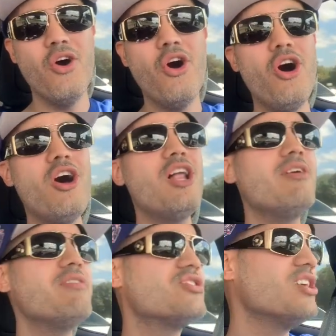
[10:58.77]
all
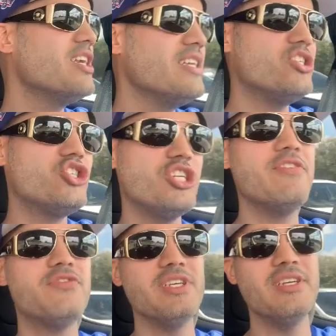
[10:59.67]
of a sudden it
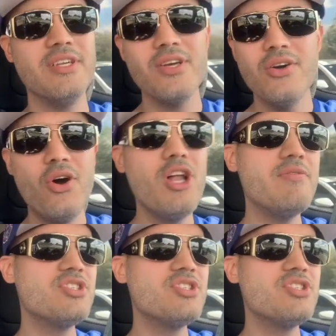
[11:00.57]
shifted. All of a